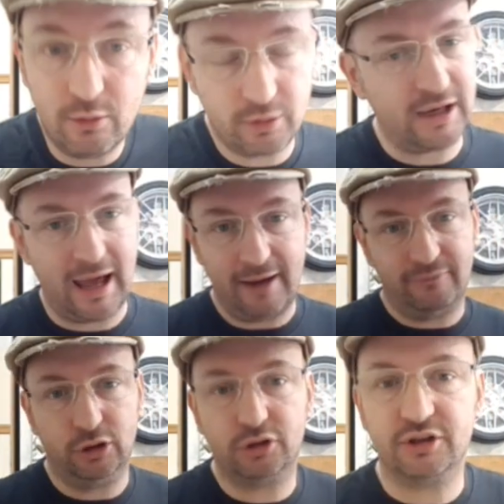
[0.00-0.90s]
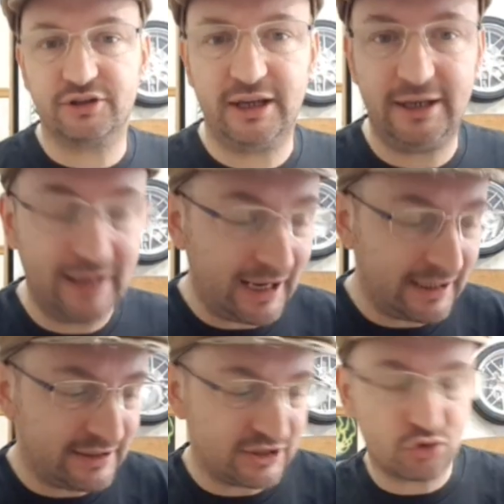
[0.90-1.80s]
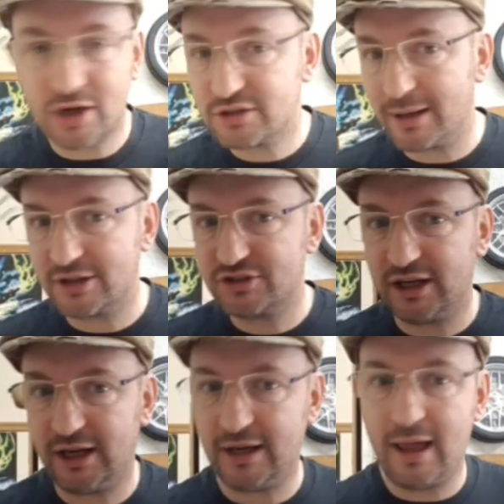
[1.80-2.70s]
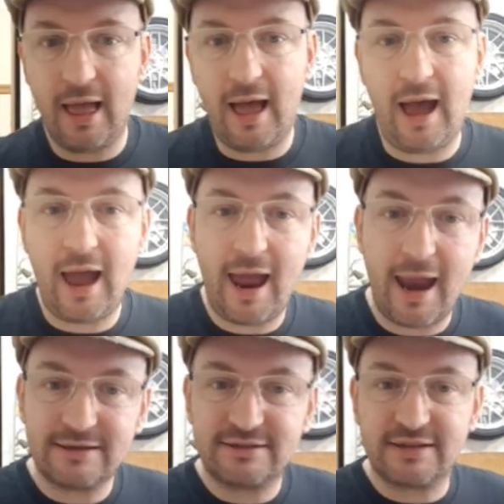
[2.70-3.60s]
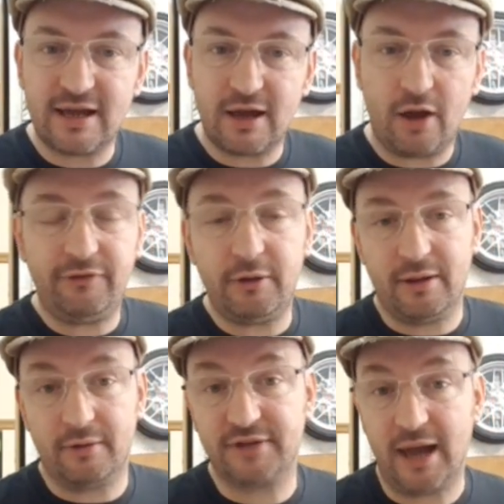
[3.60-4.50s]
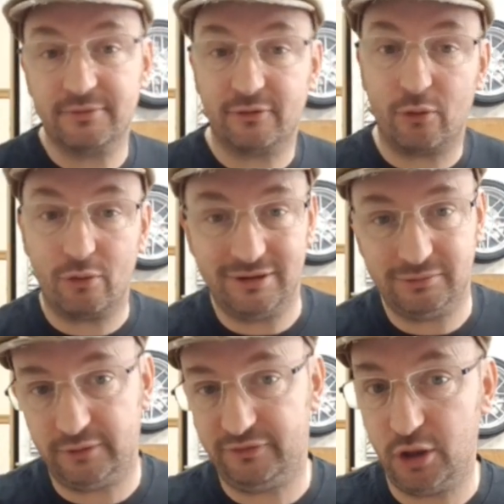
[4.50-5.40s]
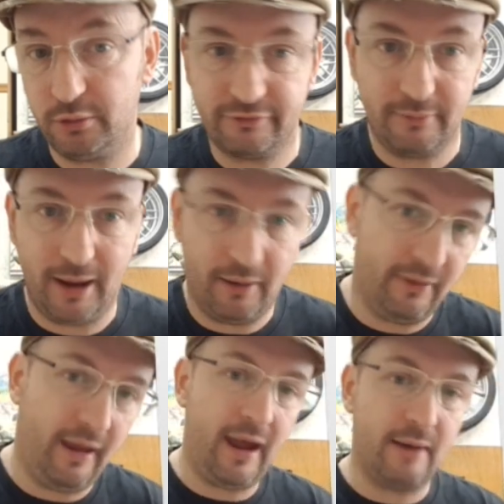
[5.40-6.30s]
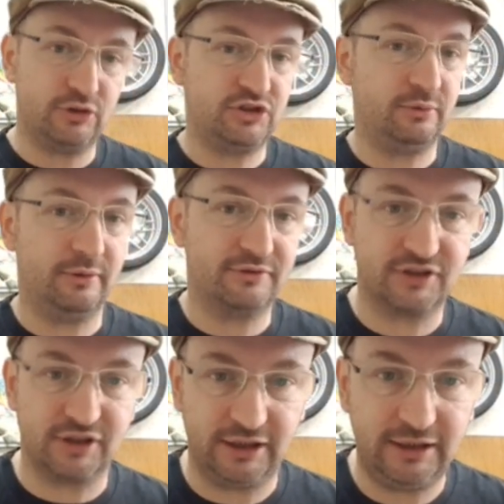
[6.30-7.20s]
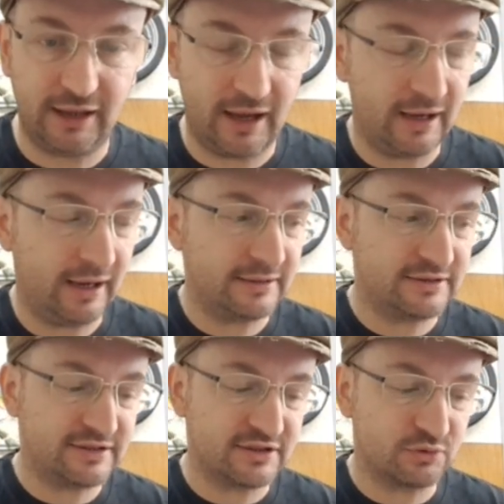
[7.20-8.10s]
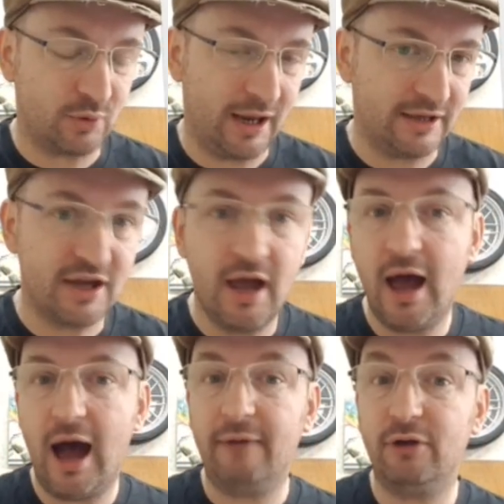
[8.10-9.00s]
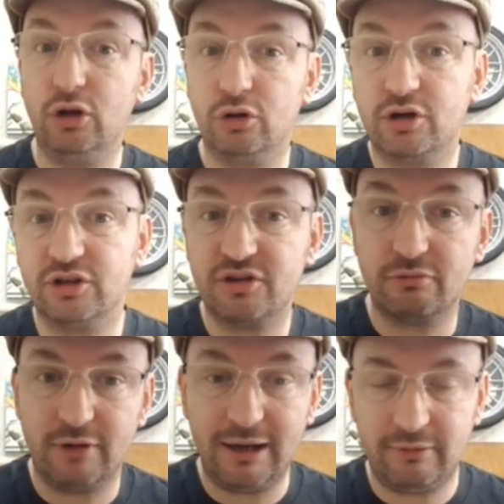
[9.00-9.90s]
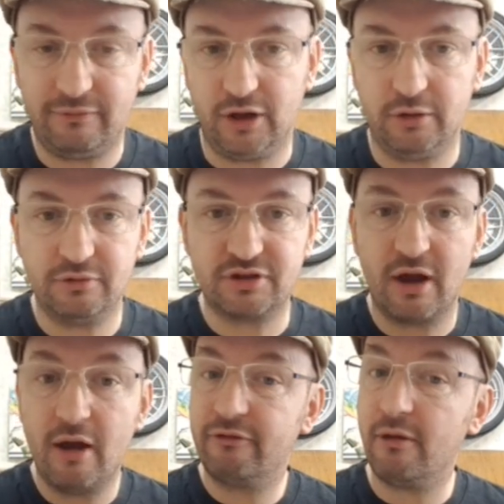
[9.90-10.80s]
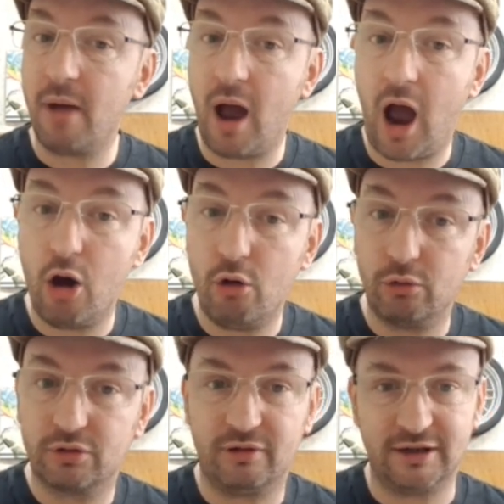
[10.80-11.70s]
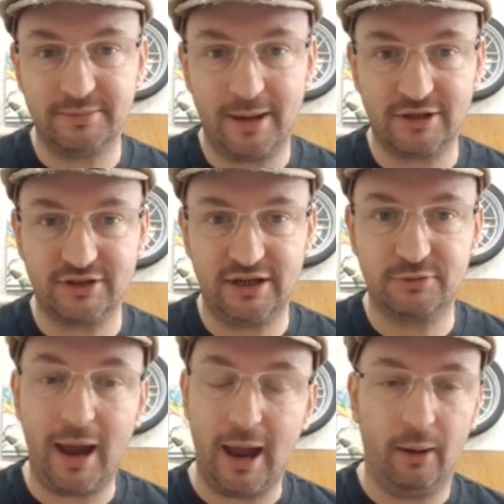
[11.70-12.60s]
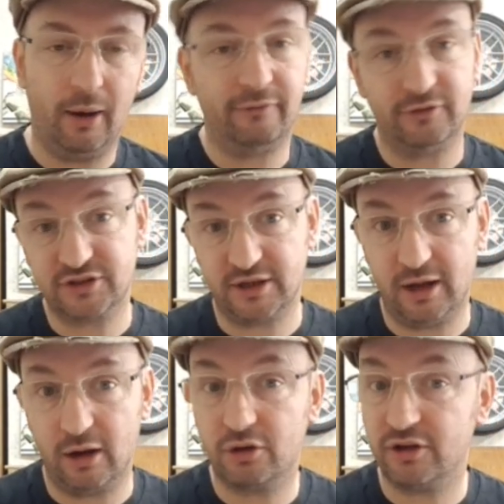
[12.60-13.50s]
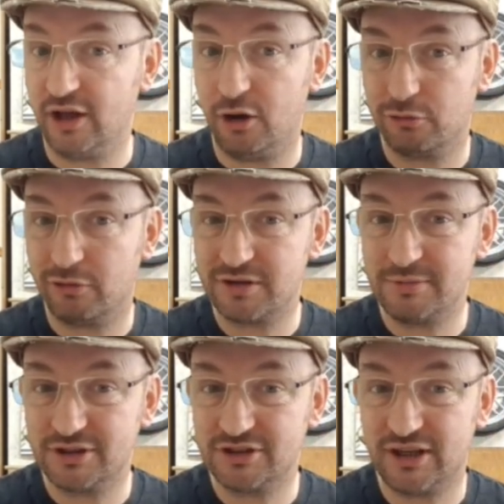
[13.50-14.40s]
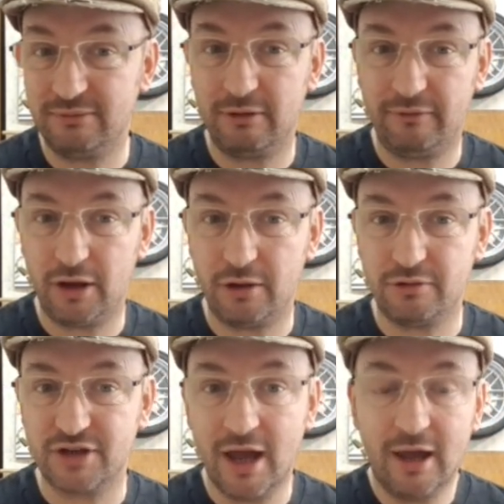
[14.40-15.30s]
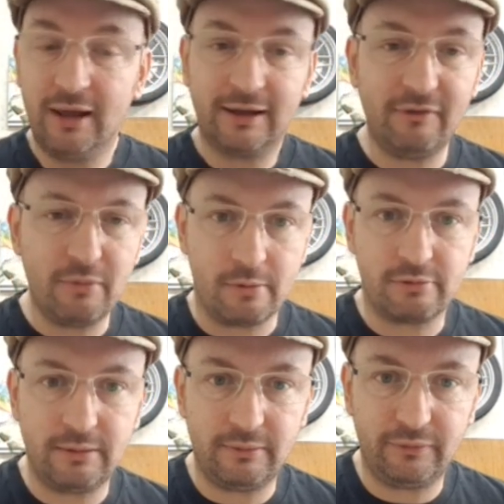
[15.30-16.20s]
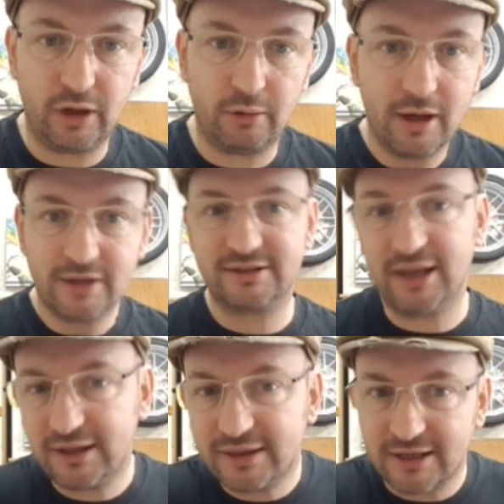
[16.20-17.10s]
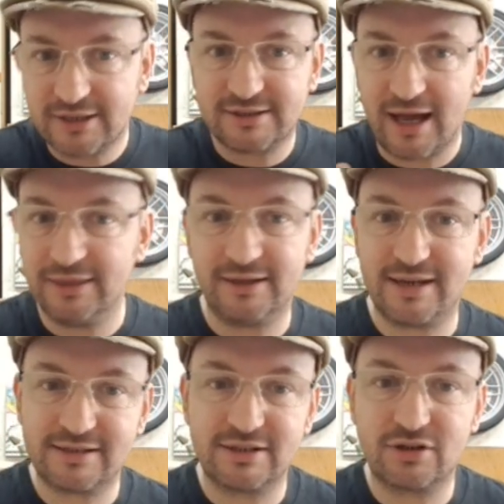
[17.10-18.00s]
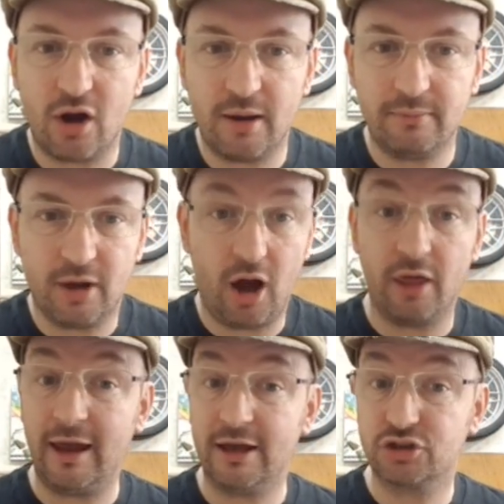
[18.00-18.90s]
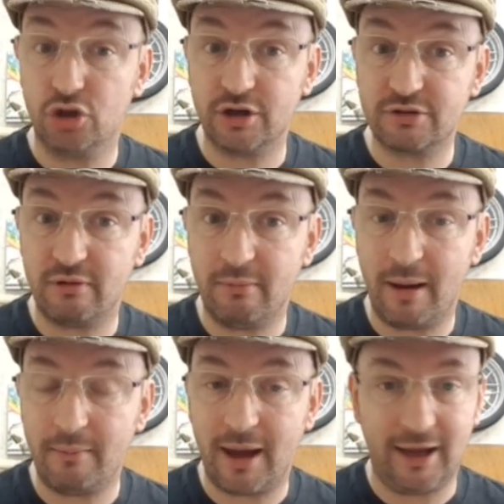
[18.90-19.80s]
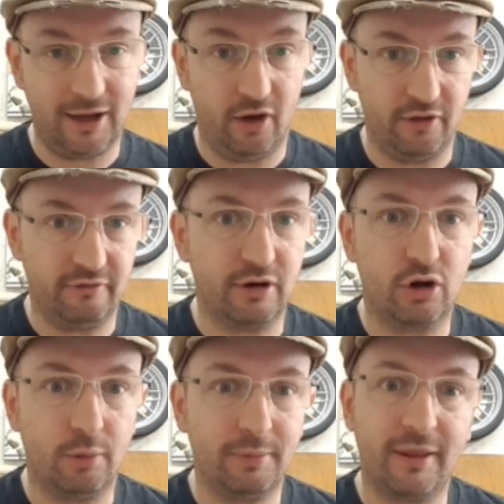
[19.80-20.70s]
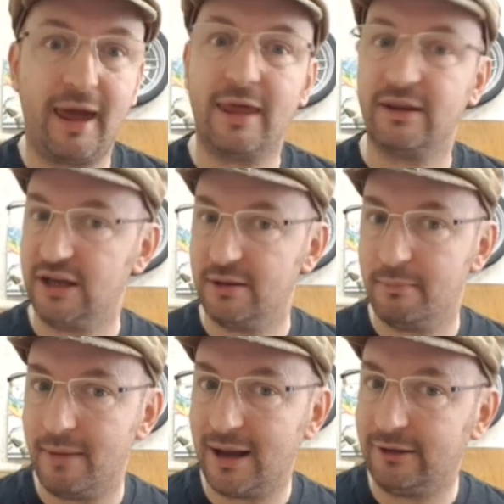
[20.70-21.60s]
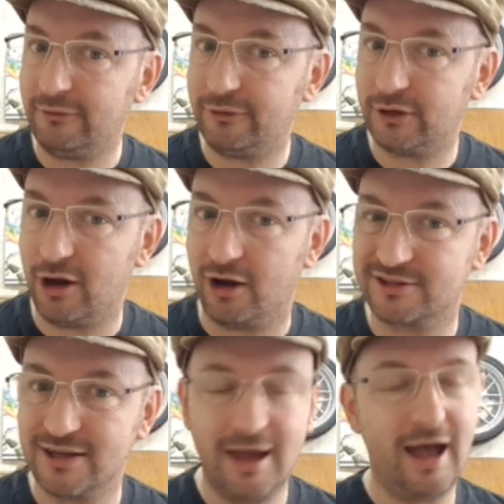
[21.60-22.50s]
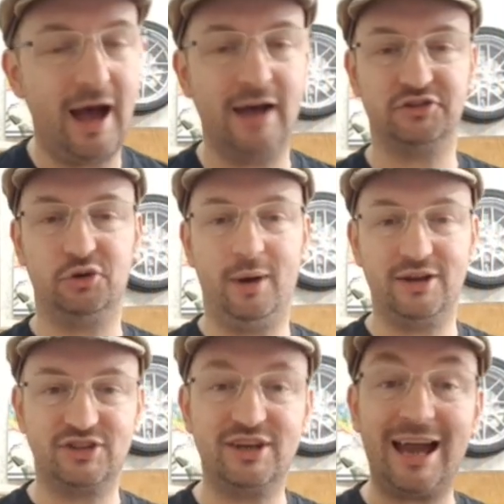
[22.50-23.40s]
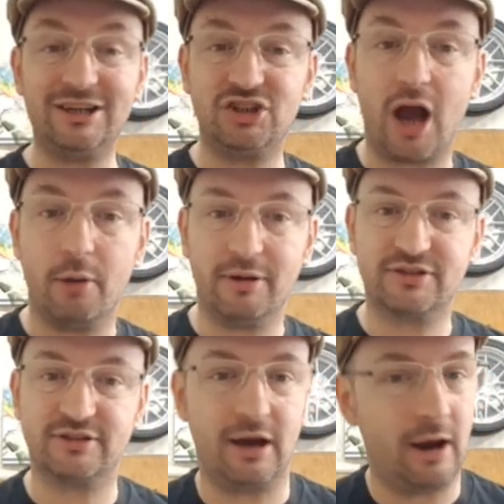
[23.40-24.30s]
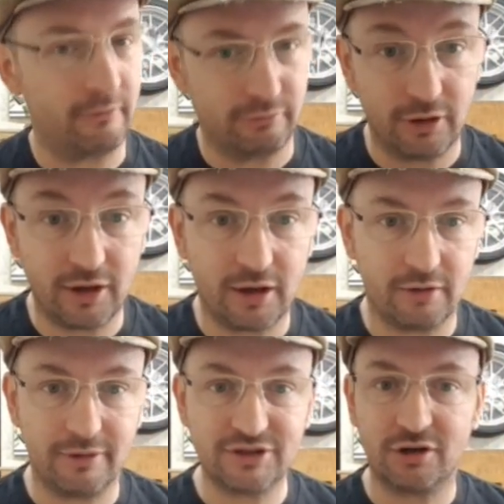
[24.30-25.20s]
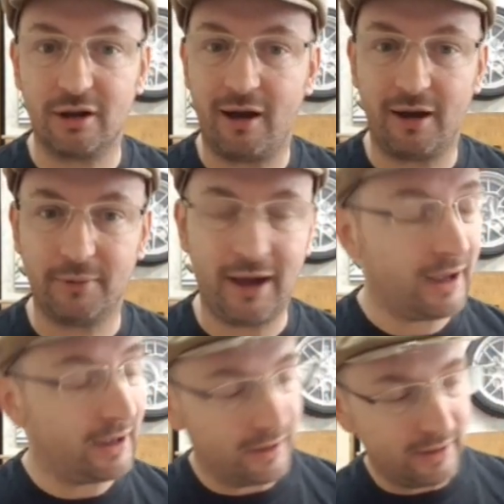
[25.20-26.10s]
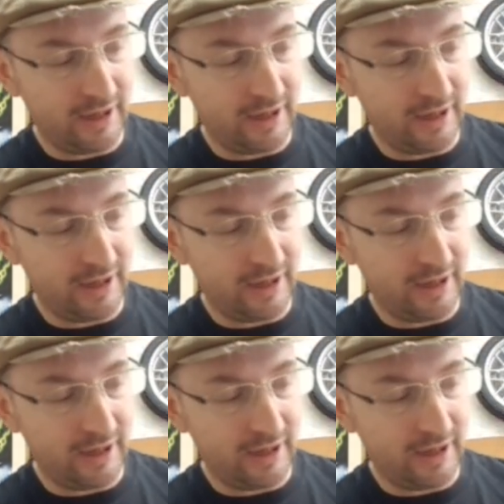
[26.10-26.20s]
We're going to have a look at the latest Crash magazine, and a few of those games I've already reviewed from out there, which you have seen, and as well as have a look at the re-reviews from old Crash magazines. Well, obviously I'll look at the old Crash magazine reviews, give them a re-review, see if they stand the test of time. Are they as good as we remember? Are there a couple there that you may have forgot? As always, today's show is run on original hardware.